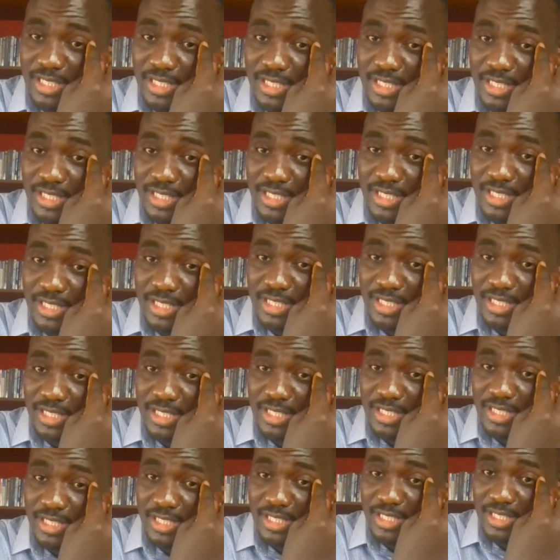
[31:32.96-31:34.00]
It was a
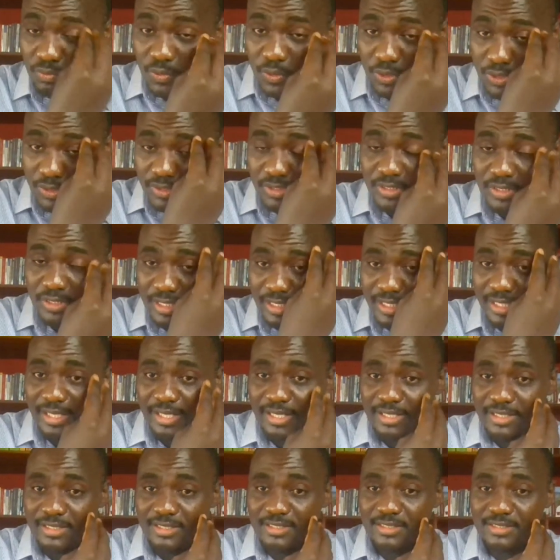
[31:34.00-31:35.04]
burn wound,
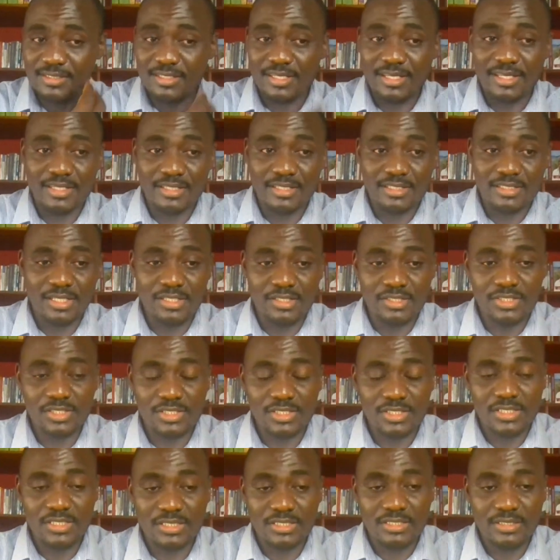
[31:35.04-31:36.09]
and
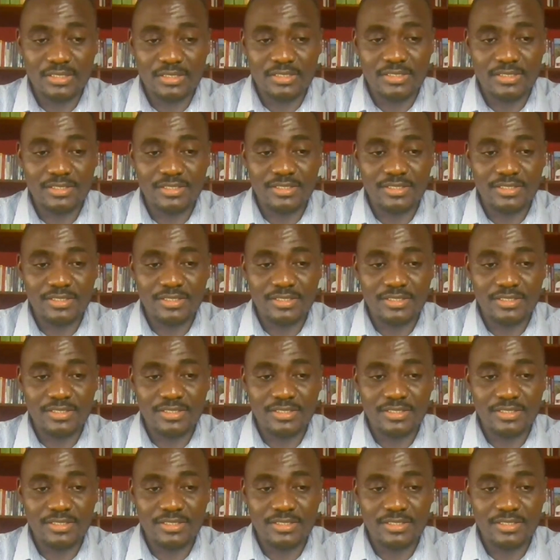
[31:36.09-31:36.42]
she